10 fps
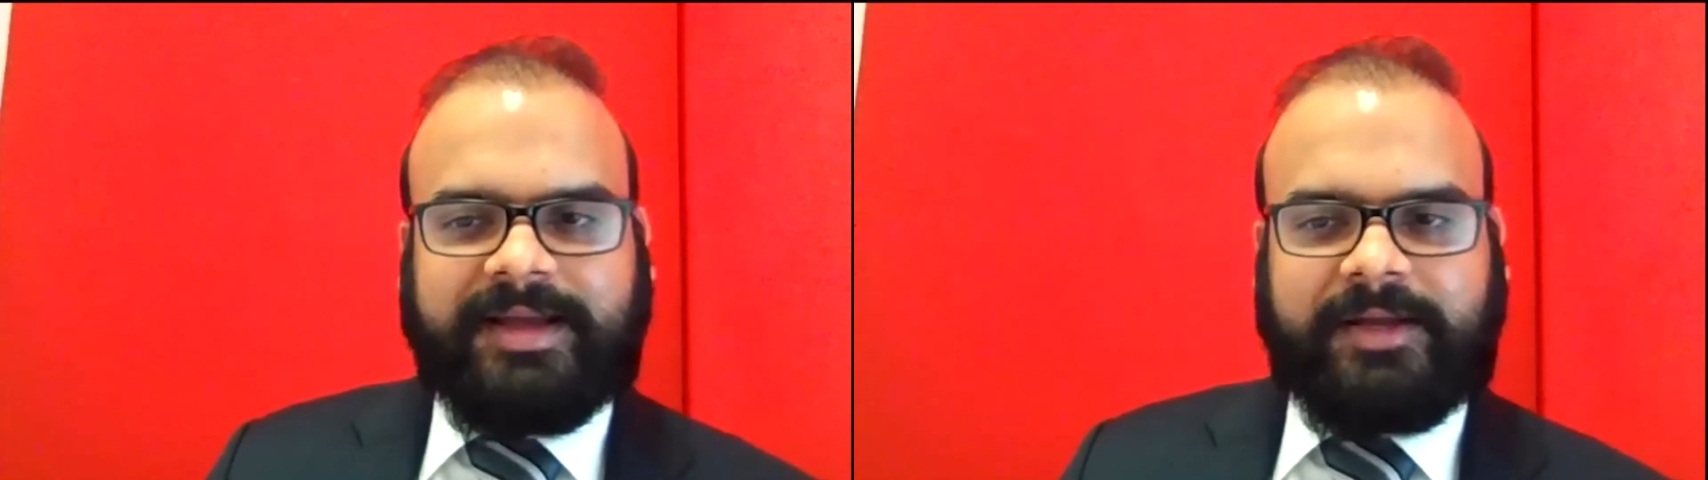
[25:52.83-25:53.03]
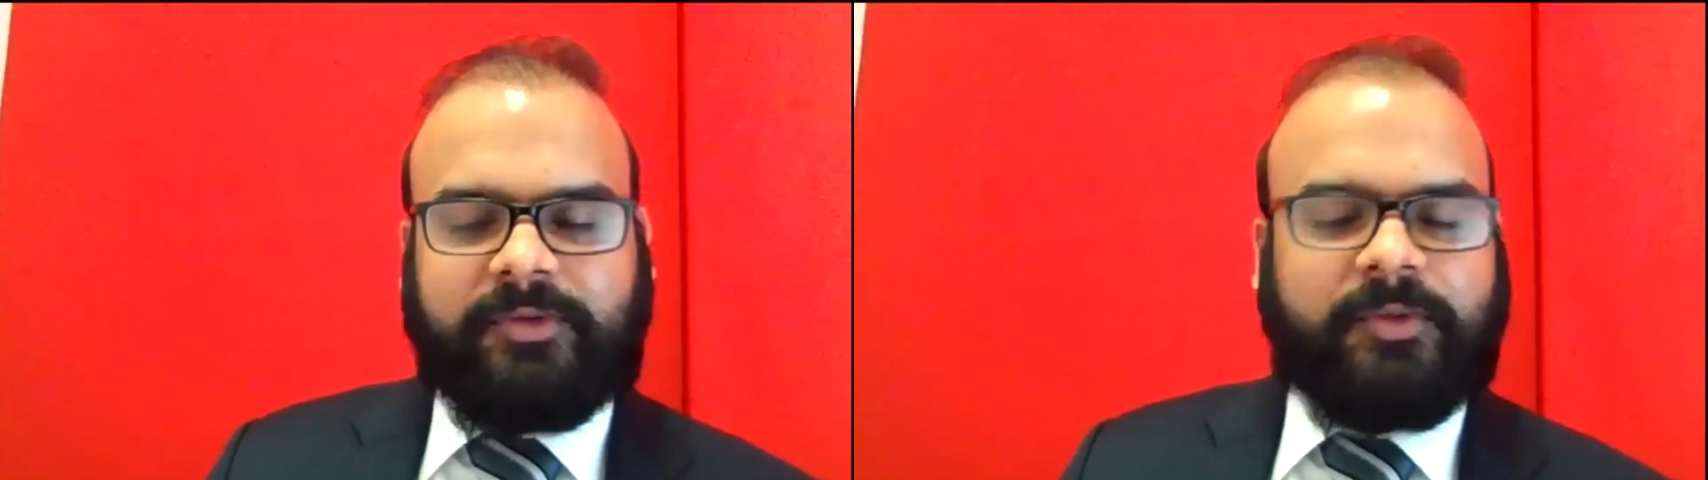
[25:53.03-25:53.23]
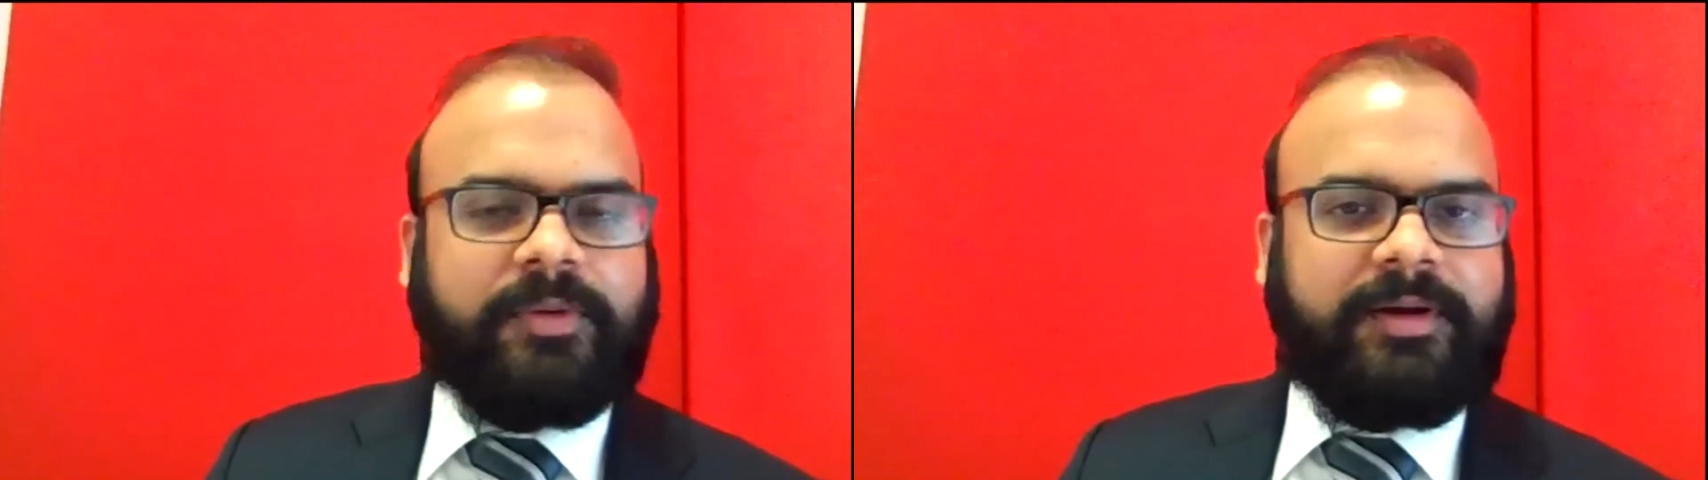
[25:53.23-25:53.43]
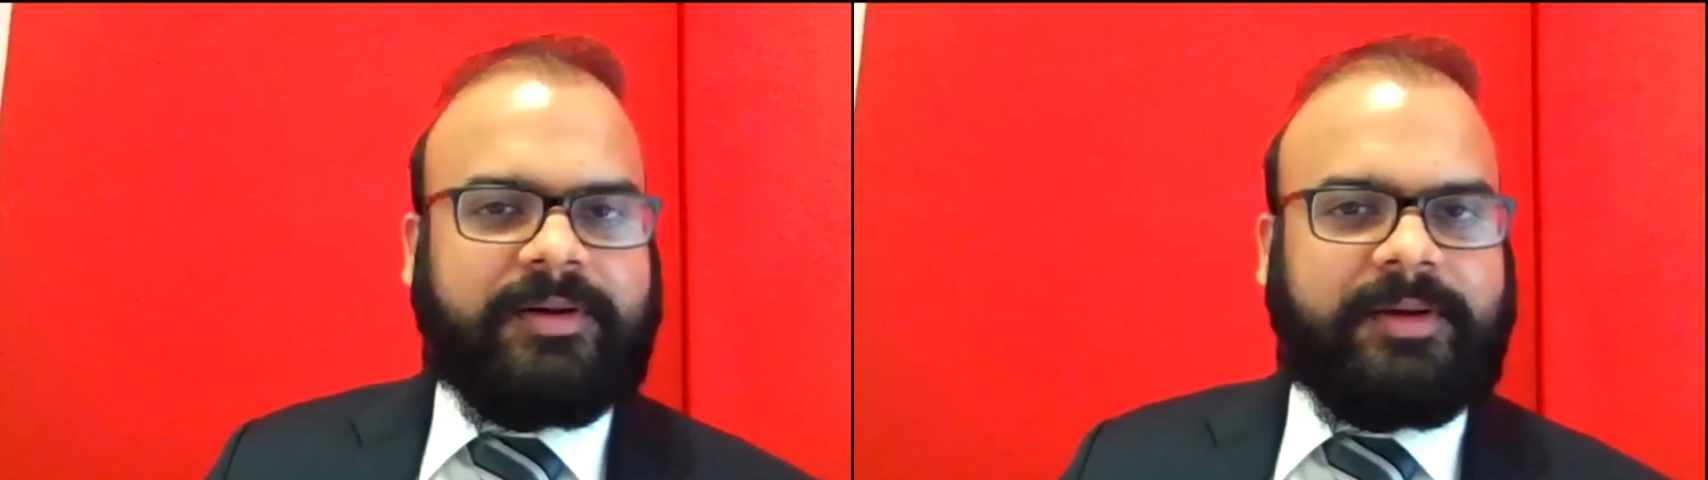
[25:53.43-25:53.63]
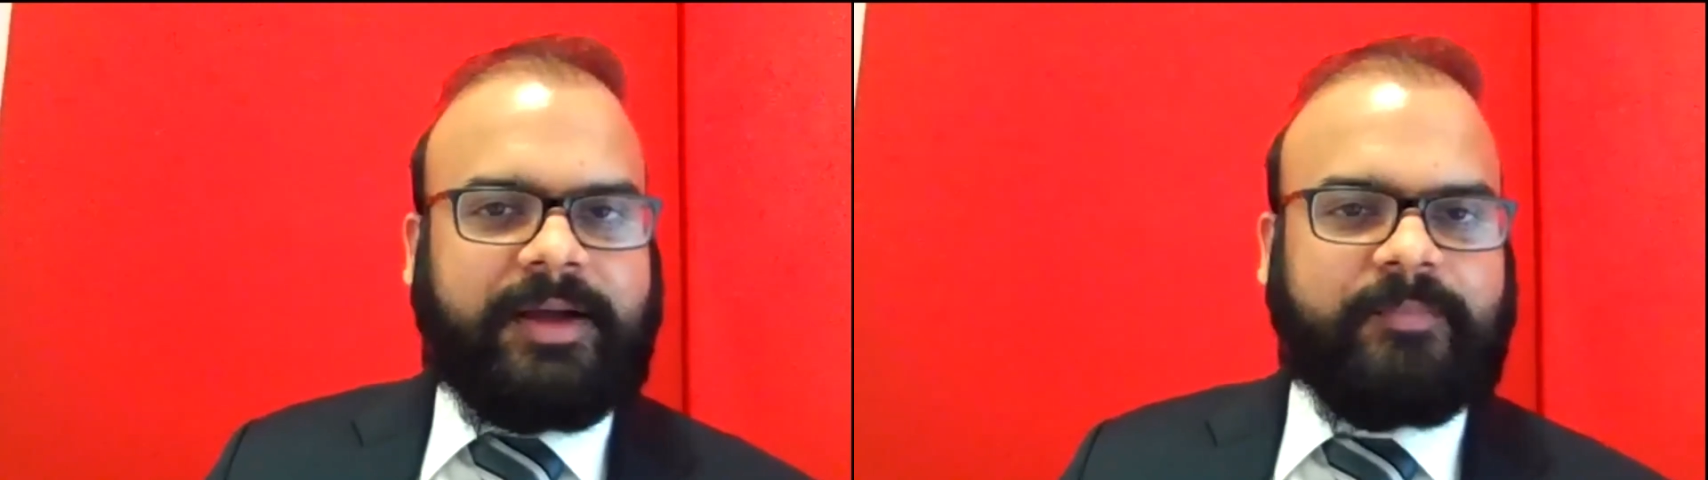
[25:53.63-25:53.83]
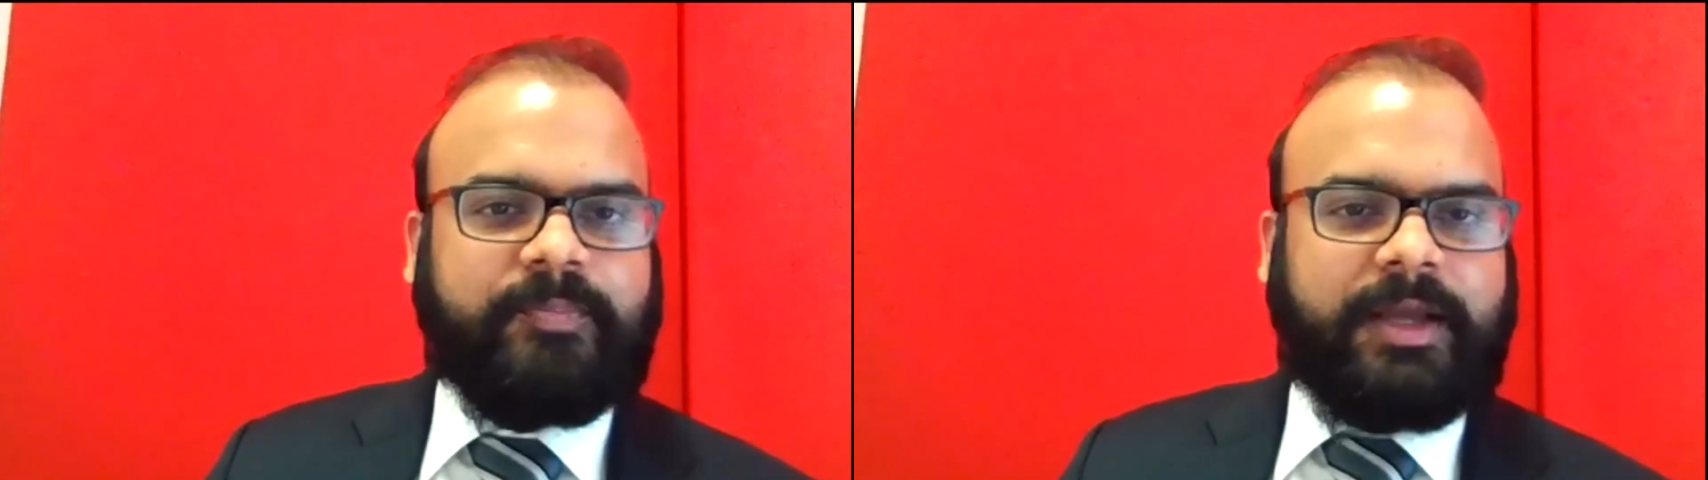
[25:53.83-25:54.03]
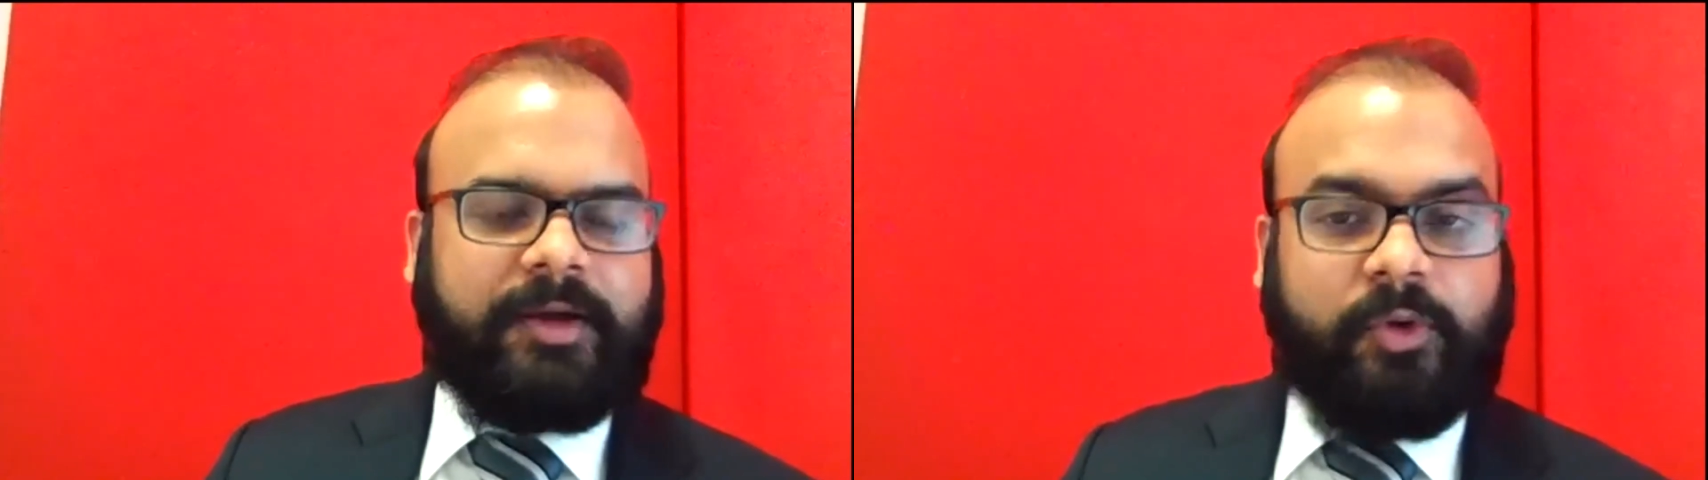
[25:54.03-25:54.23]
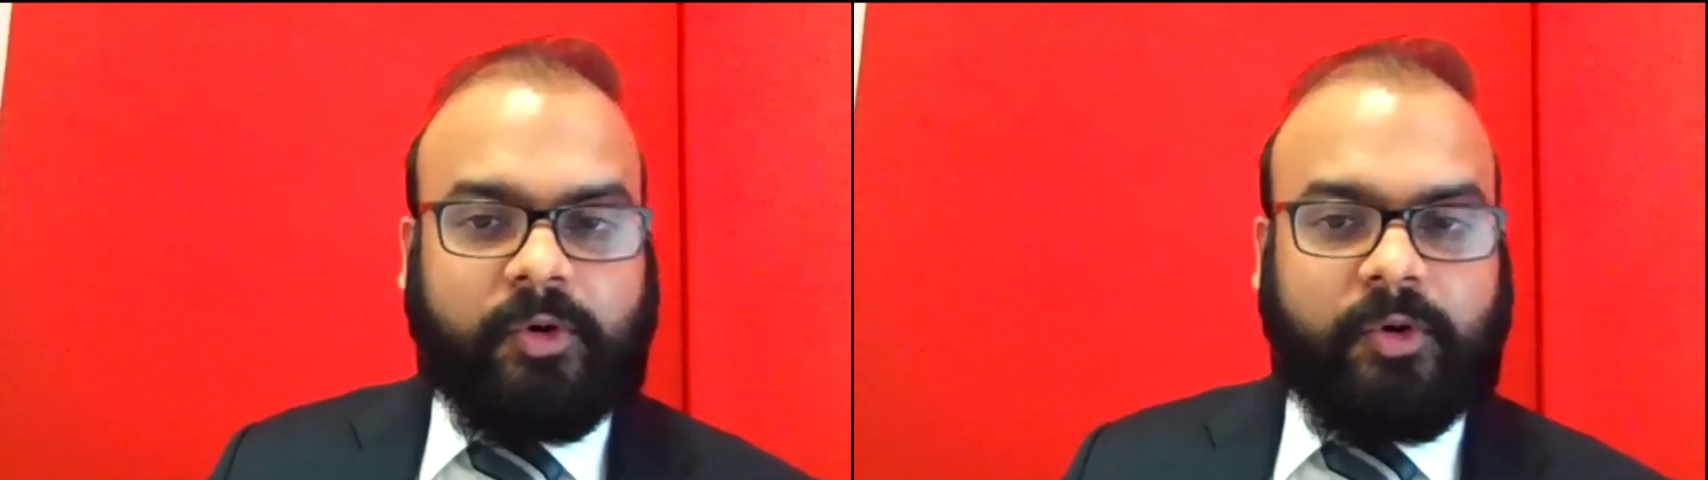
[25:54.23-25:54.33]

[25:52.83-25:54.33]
and I will